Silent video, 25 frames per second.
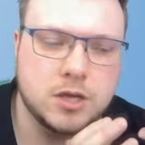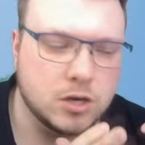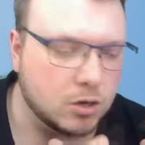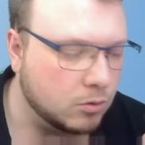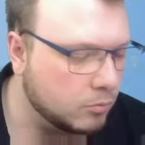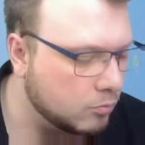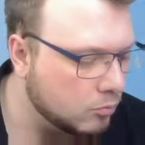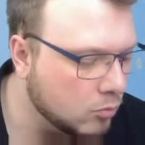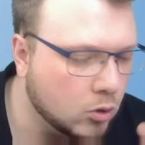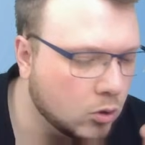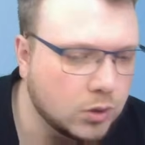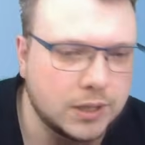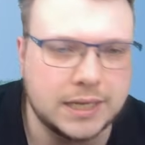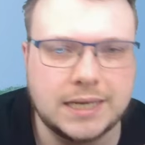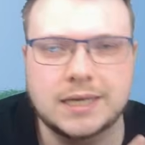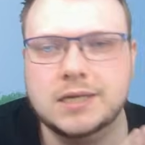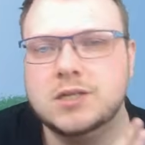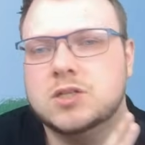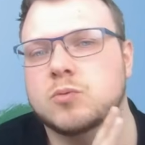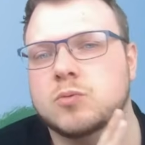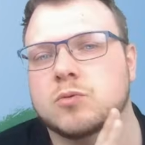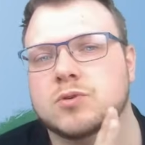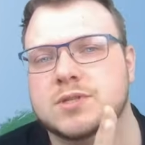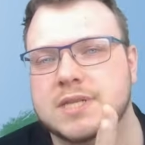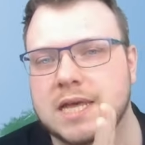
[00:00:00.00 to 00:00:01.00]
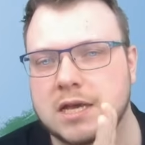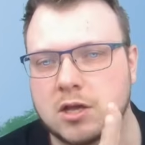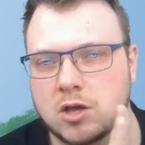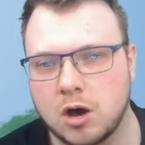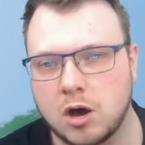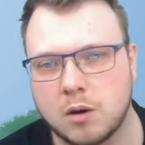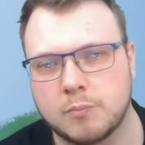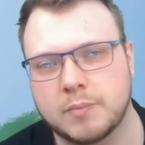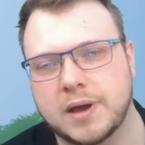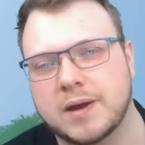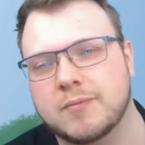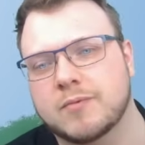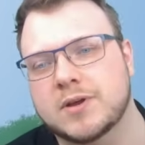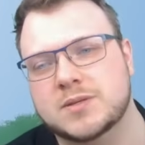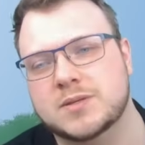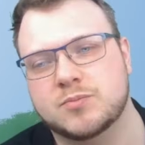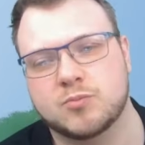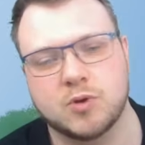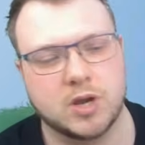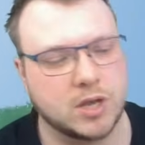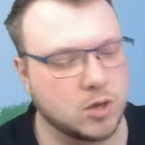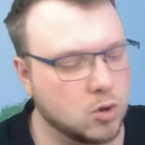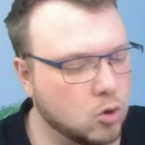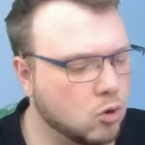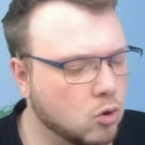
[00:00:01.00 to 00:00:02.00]
more leaning towards that combat res
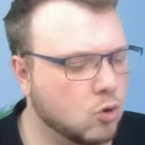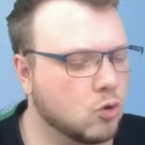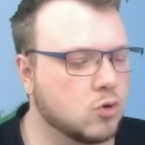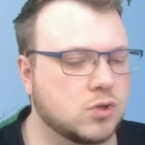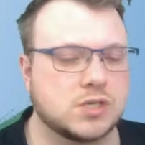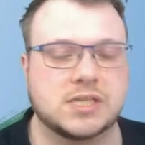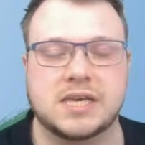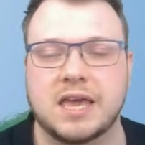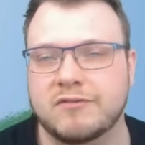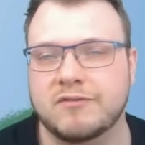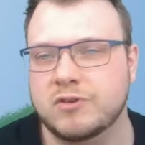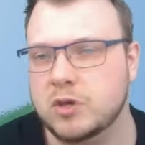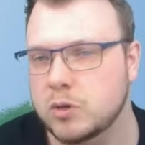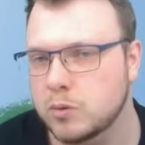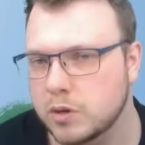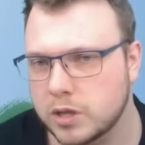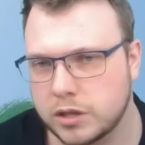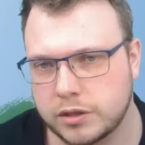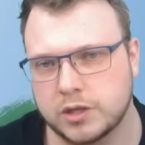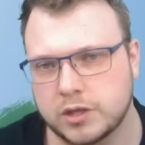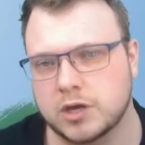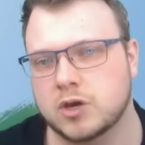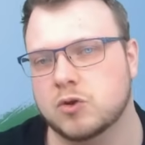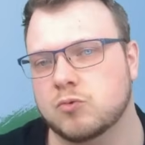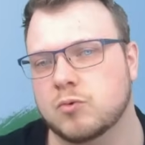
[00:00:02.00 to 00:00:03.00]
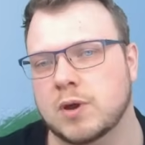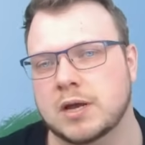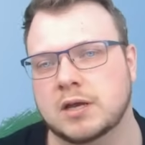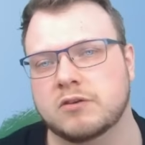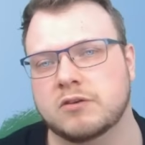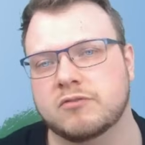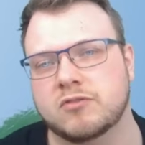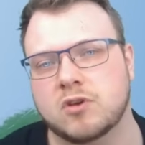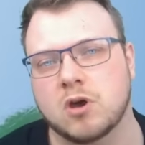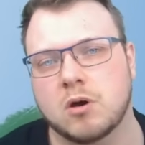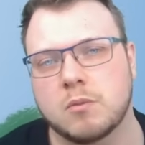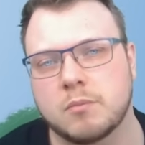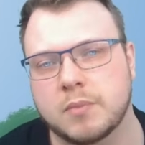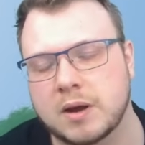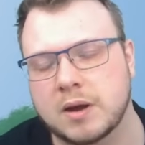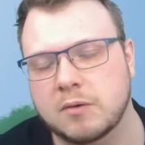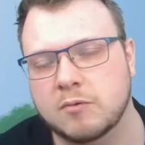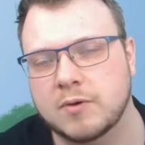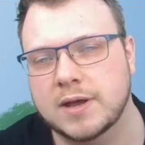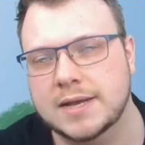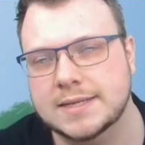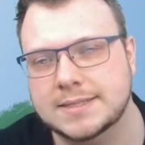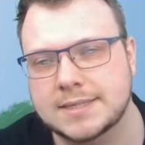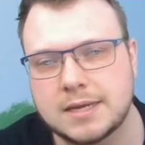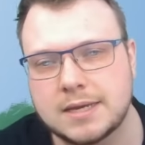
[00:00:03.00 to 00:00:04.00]
brick. Horde, giving you a third rank of combat
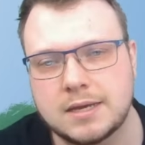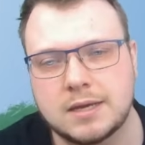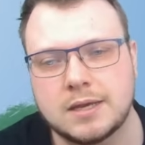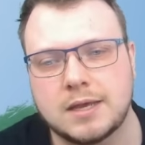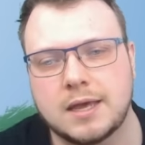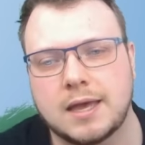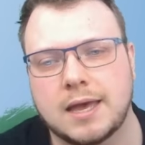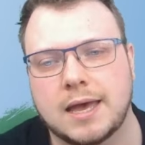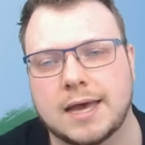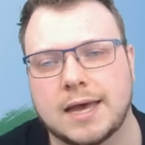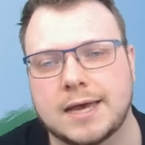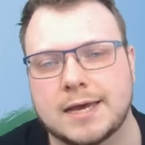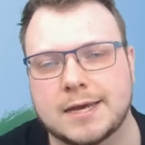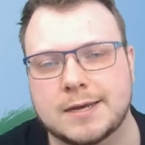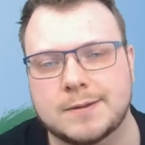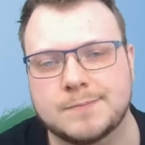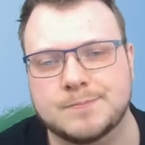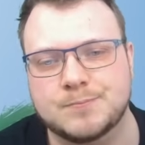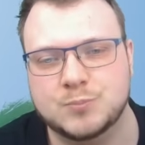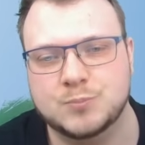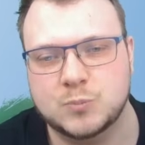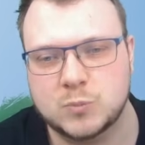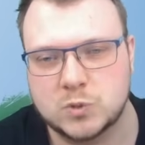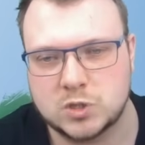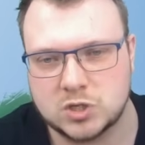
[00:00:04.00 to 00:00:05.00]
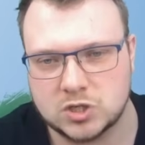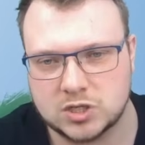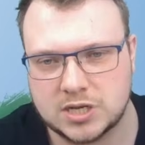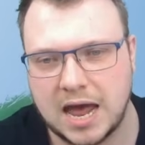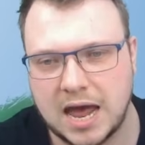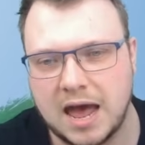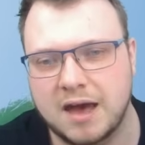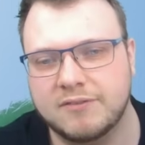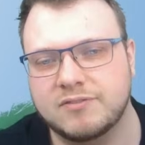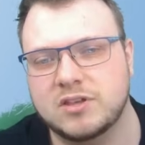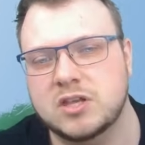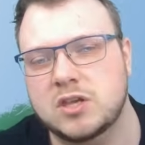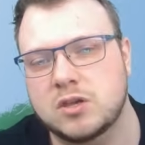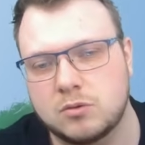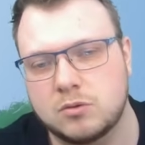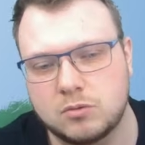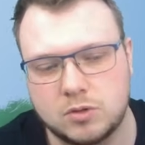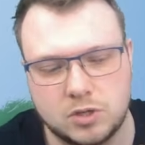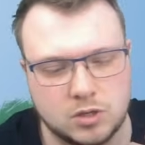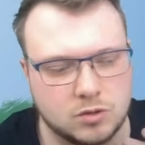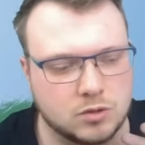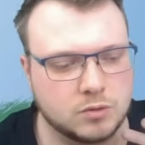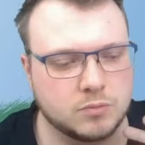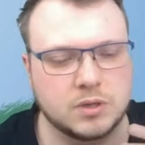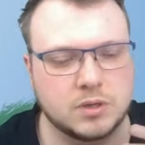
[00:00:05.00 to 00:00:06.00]
res. Just having
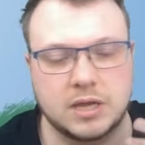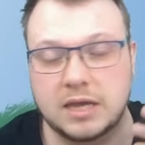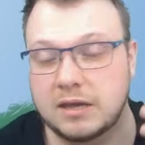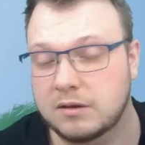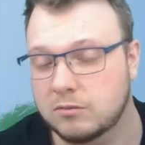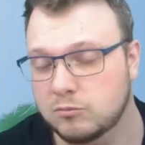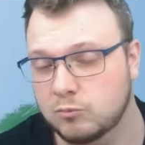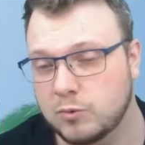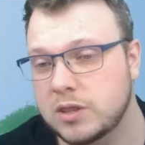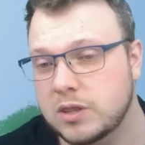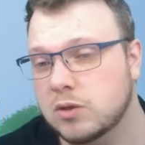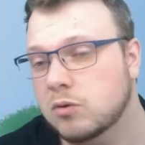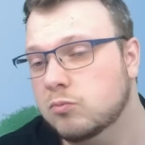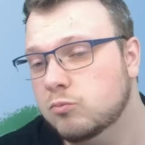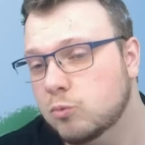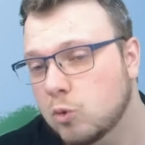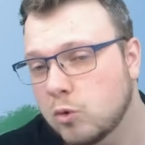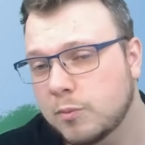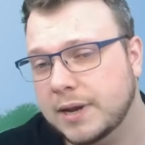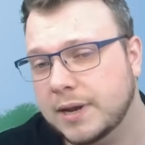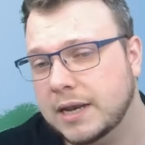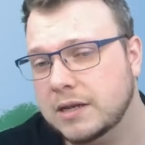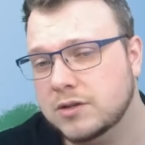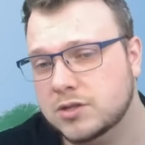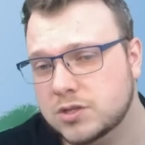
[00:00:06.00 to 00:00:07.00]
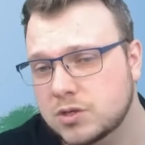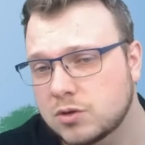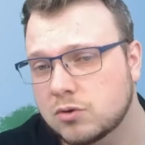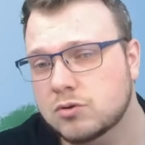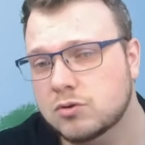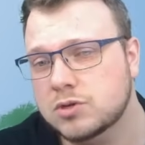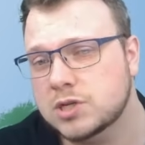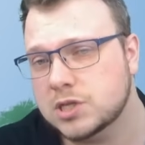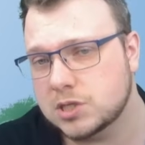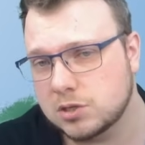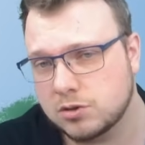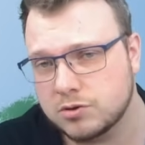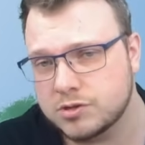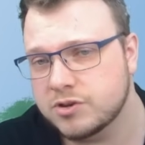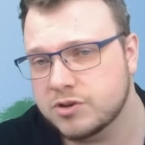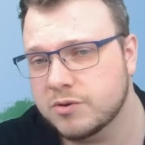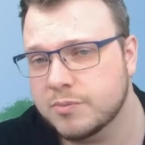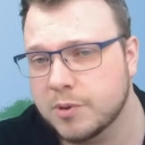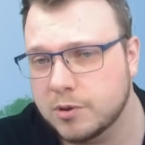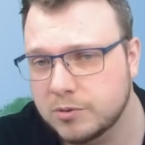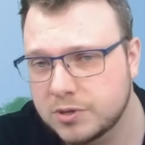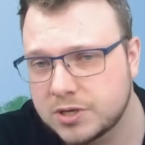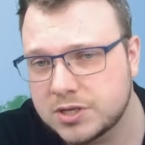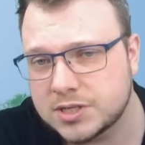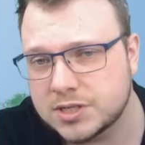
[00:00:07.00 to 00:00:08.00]
you can, with Warband and Horde, as long as your
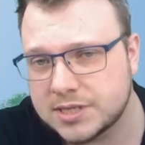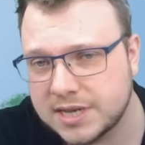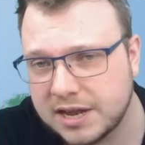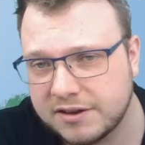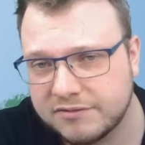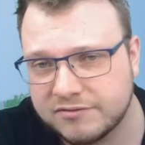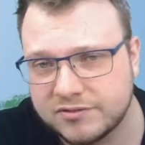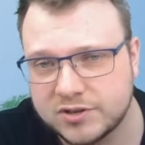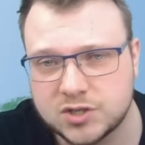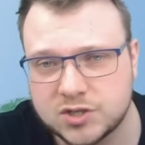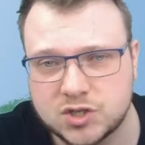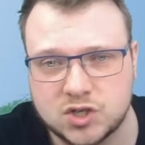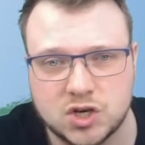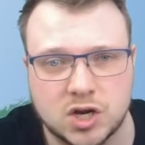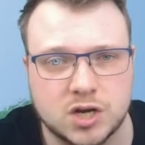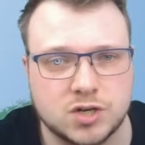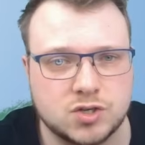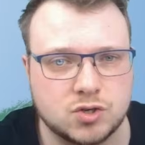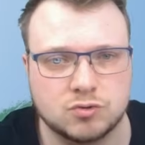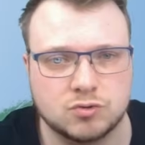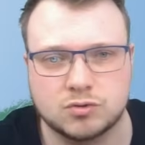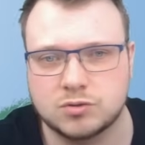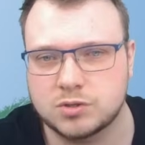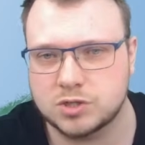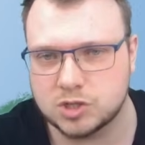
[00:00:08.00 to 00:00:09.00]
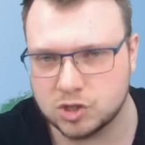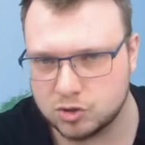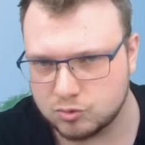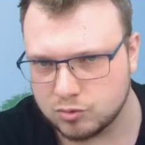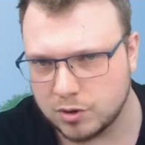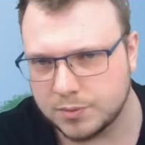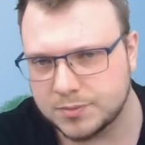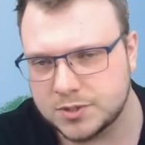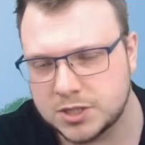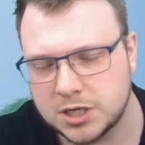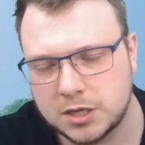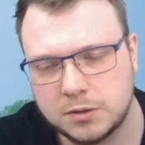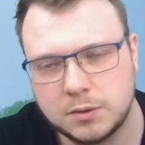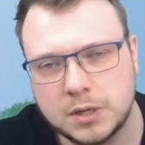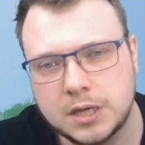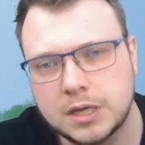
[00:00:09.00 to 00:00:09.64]
opponent doesn't have first charge or disrupts you,